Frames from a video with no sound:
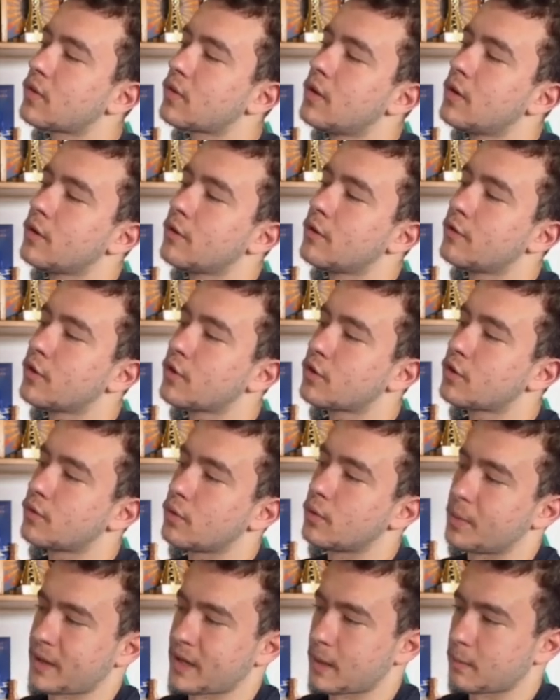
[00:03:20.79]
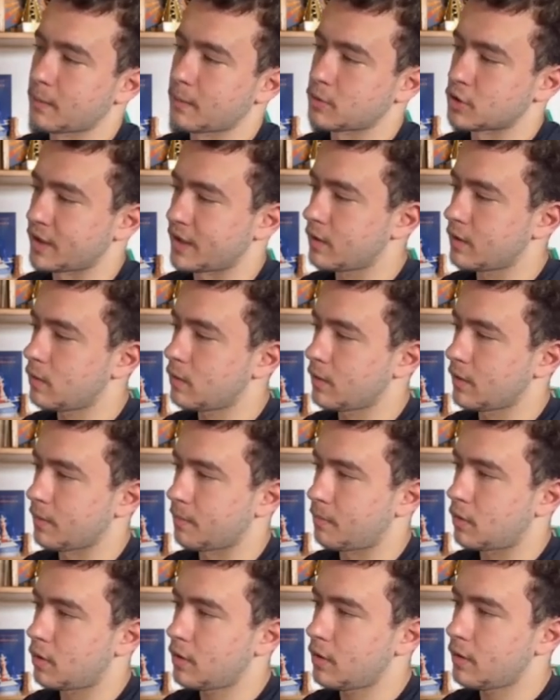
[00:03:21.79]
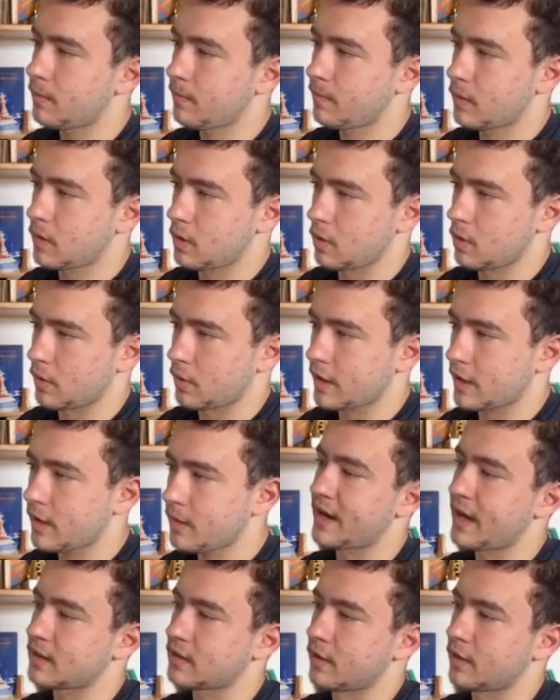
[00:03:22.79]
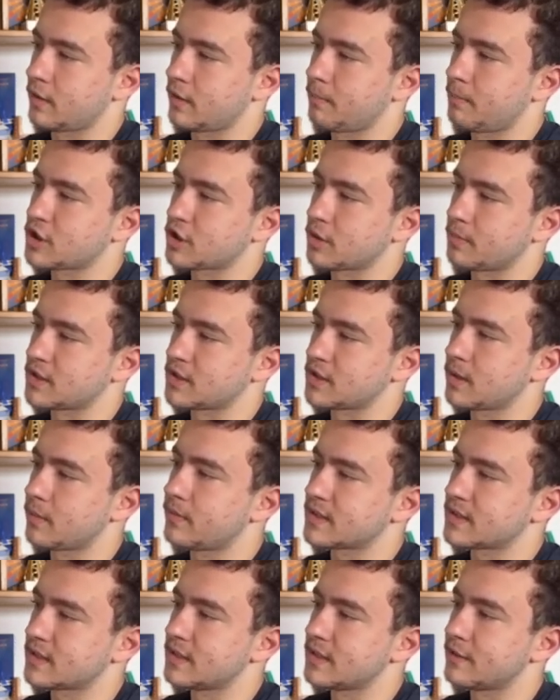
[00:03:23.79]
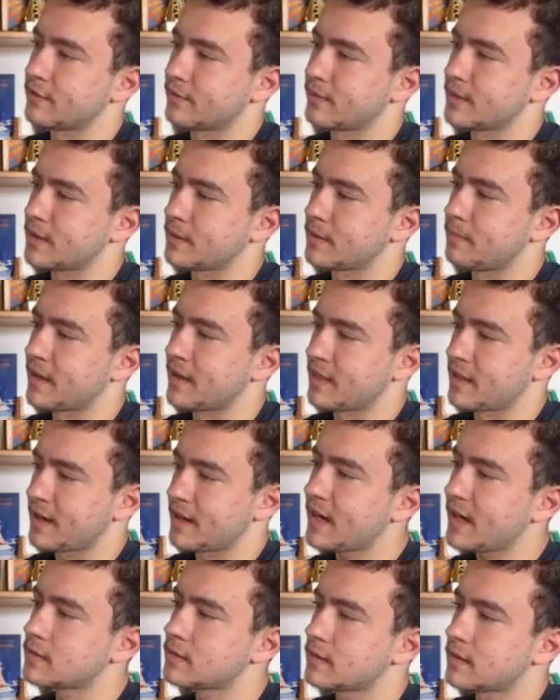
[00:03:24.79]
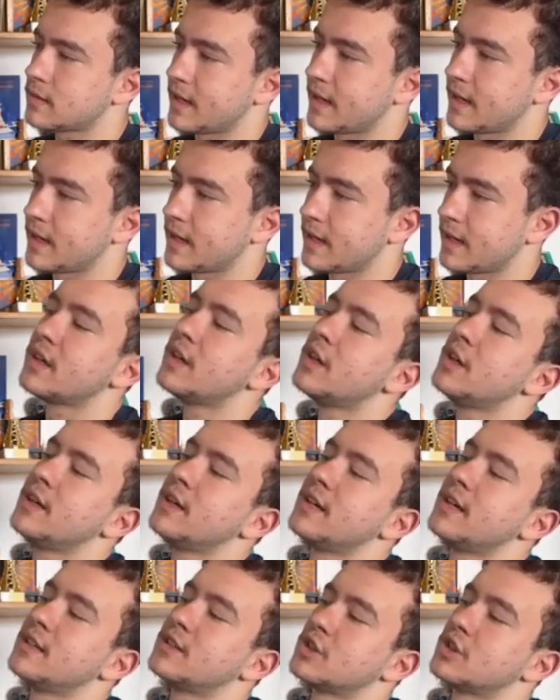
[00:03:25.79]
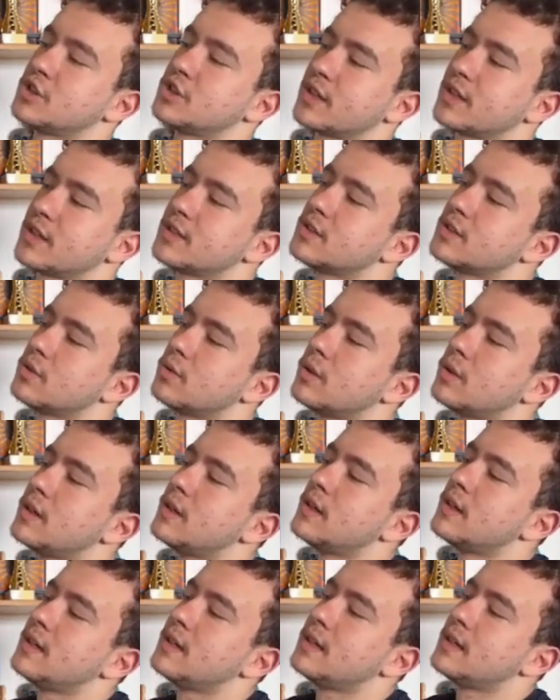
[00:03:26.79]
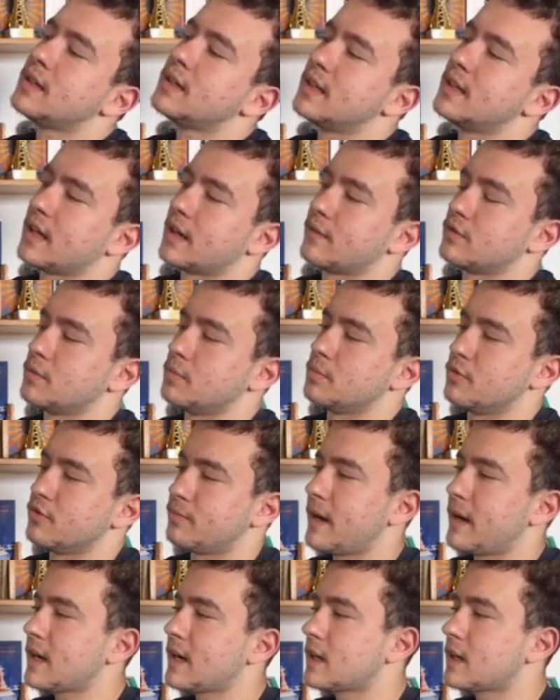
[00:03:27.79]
First of all, you capture here the pawn, okay? The bishop is obviously defended by the knight, and it's a check, so he'll have to move back,